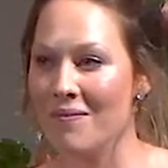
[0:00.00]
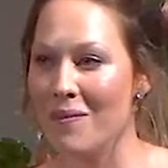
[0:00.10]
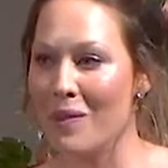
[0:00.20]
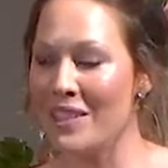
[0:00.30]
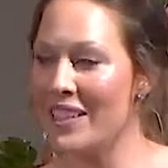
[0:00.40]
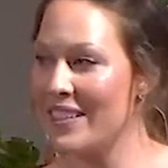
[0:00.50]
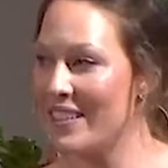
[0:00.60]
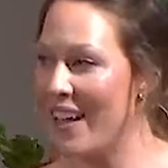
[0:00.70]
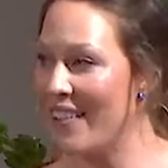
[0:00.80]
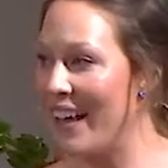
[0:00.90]
What does that
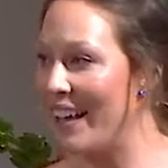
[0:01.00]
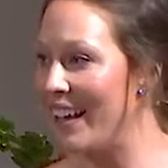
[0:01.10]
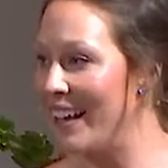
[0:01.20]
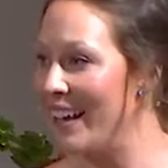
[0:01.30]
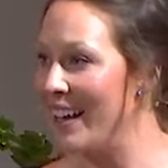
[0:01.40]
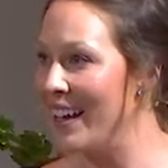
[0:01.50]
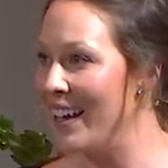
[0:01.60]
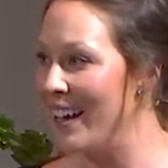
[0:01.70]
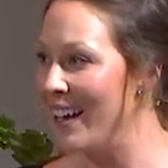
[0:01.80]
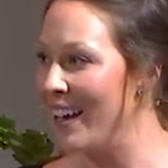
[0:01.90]
sound like?
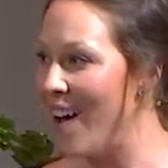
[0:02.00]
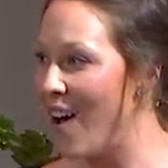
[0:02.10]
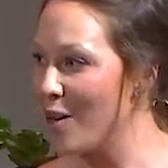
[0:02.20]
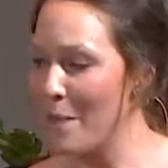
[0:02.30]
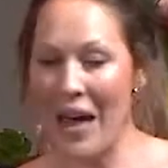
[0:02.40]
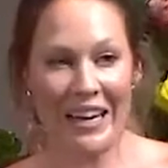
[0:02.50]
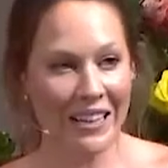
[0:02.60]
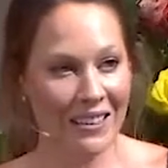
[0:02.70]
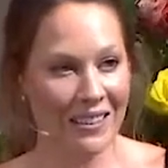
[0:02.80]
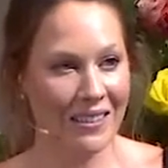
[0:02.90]
Automatic,
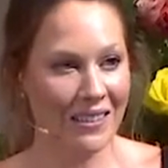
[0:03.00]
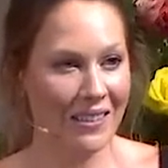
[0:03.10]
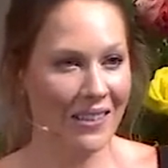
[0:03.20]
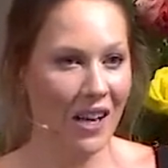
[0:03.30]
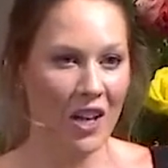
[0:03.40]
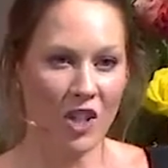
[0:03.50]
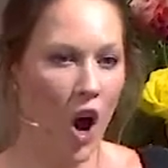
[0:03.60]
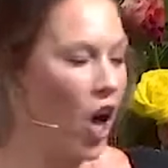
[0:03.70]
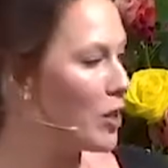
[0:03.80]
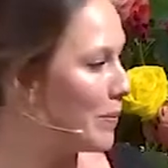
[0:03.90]

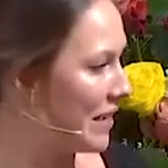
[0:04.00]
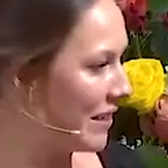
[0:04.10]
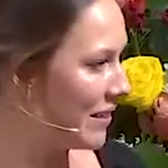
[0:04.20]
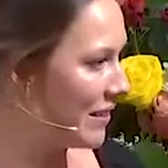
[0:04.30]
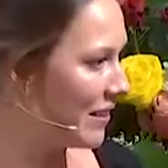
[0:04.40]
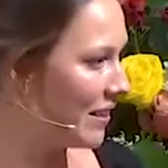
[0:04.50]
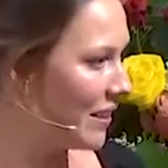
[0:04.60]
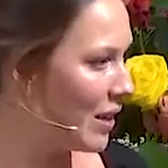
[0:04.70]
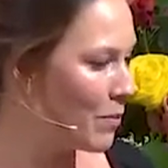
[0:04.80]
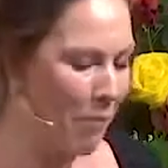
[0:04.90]
autonomy,
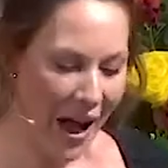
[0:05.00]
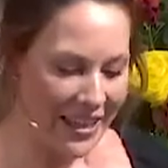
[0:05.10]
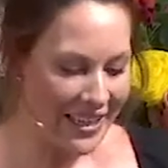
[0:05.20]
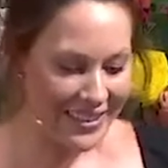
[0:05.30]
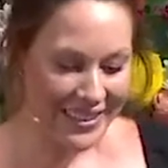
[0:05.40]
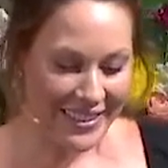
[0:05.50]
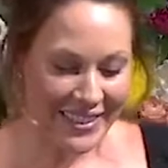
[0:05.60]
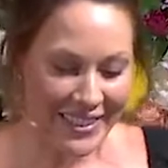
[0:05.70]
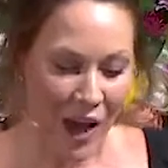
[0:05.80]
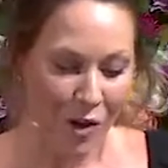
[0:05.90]
by
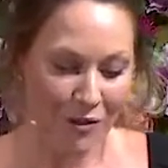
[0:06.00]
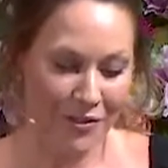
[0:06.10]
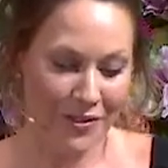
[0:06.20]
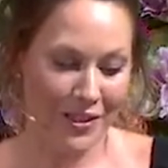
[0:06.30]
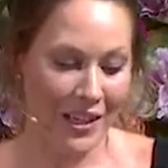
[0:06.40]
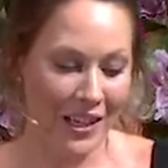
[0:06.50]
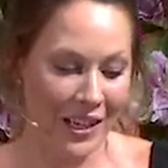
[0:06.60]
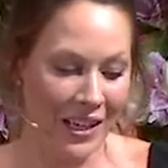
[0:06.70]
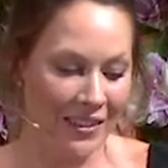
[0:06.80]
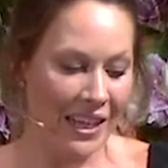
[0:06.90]
itself.
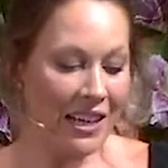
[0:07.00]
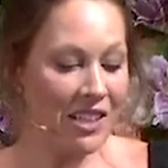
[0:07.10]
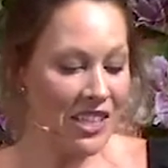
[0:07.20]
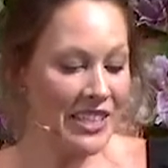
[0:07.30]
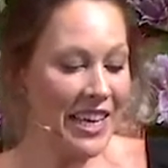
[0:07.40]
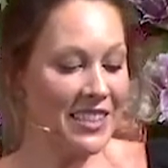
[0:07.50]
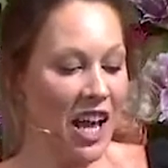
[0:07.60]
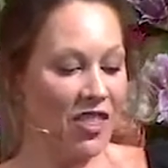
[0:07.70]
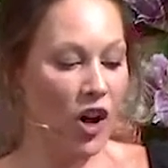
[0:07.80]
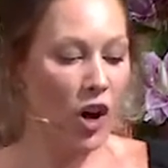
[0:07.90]
The English says
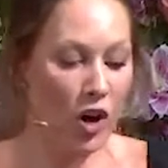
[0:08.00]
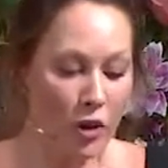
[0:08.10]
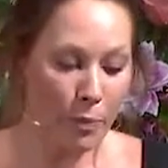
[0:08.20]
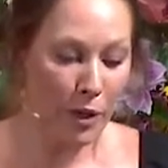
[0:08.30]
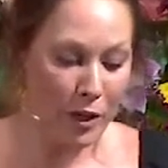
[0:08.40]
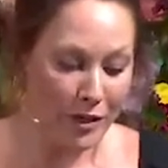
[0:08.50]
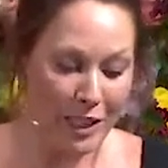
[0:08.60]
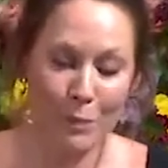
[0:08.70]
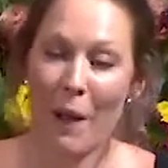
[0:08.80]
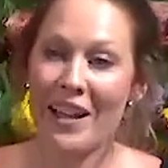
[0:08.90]
the earth
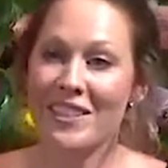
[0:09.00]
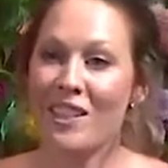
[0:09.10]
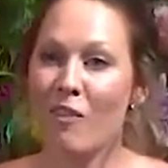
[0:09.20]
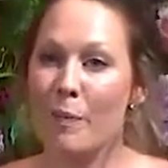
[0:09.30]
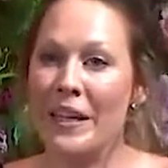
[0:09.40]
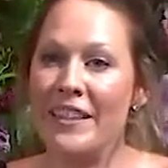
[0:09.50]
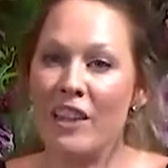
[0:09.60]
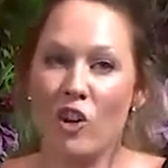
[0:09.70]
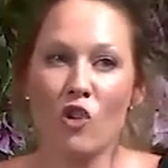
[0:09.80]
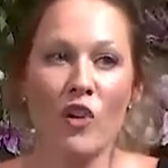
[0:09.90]
produces by itself, but in
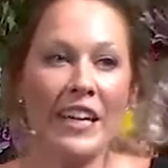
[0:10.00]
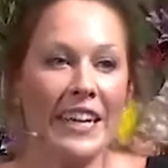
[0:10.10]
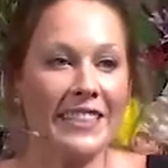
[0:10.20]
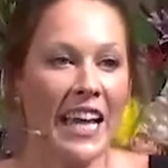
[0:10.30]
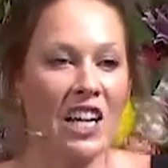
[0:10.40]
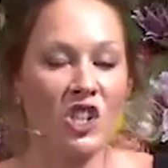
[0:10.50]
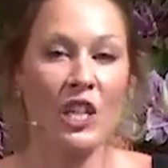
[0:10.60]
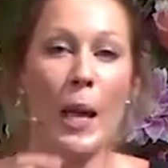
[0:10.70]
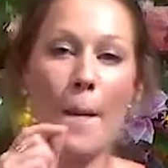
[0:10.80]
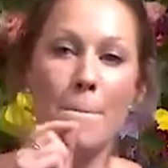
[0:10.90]
the Greek, it's
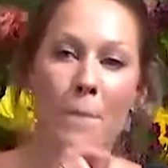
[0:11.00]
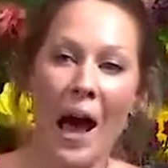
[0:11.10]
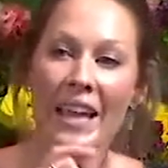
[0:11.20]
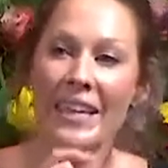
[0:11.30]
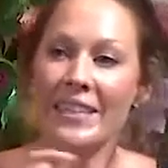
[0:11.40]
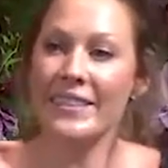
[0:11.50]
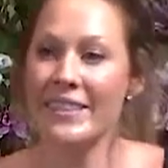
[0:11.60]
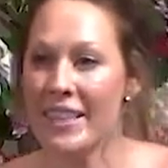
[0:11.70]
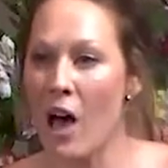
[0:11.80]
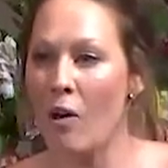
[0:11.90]
actually by
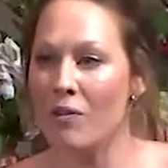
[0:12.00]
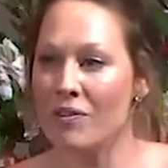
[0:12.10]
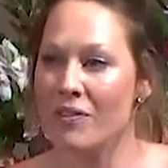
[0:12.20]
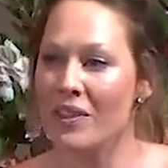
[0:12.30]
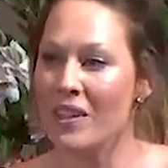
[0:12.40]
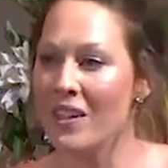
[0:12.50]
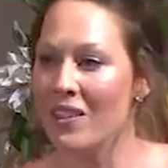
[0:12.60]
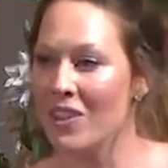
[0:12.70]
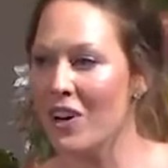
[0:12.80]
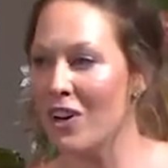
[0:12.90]
itself
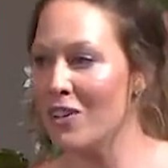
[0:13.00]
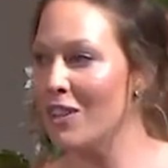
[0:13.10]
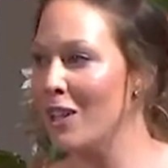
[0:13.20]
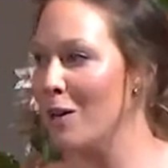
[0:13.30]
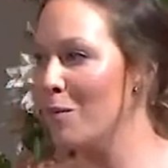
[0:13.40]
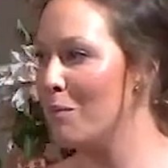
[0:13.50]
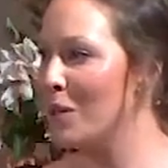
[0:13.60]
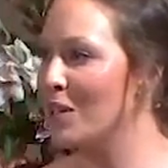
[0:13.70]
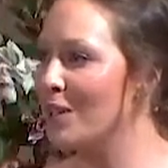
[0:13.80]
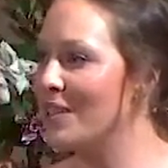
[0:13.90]
the earth
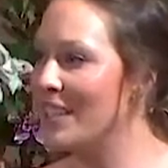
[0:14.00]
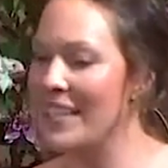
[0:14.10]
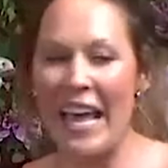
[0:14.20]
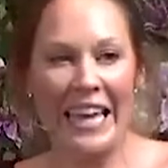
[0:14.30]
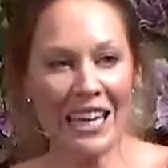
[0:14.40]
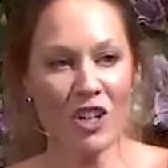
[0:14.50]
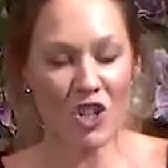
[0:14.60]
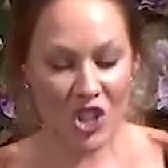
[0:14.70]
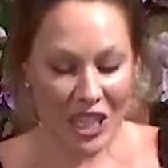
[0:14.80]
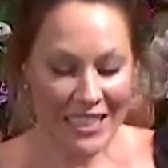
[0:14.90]
produces. Here,
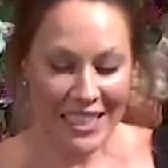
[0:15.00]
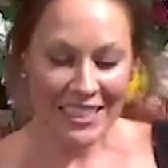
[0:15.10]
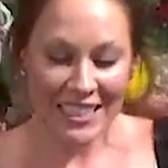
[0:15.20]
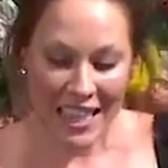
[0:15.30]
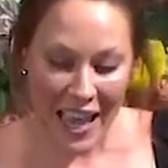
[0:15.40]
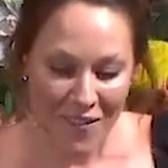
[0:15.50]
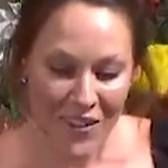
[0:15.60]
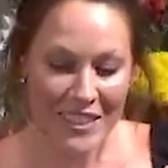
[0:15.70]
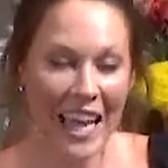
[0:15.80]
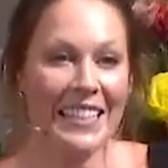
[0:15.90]
Jesus is
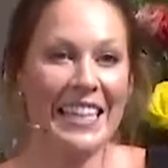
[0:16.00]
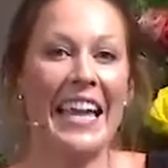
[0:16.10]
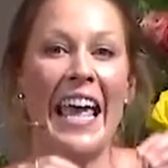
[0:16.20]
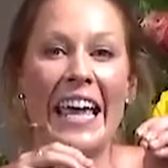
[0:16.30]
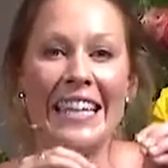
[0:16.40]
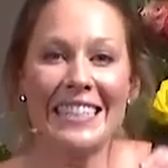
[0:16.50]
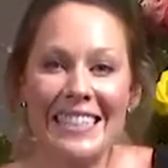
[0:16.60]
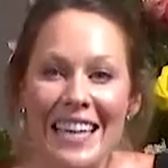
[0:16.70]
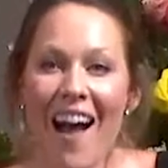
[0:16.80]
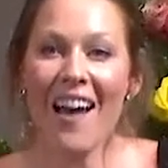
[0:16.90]
emphasizing it's
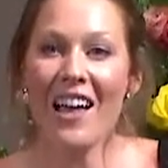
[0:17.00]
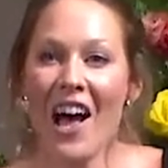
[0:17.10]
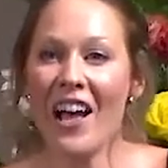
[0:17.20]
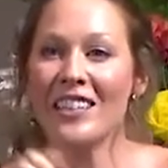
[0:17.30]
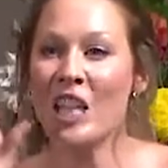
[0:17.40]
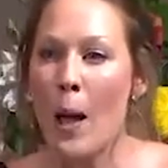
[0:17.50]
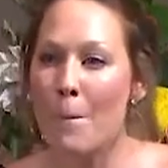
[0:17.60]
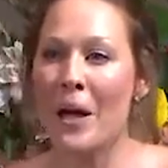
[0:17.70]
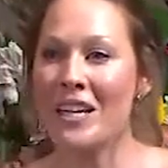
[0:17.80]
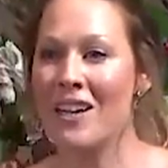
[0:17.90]
not us,
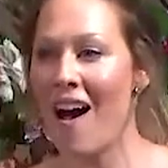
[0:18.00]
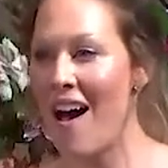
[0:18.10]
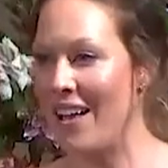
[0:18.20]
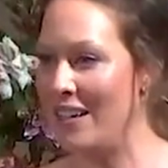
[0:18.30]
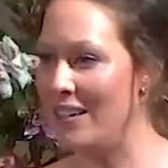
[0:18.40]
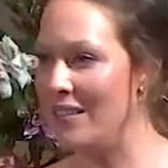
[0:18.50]
but God.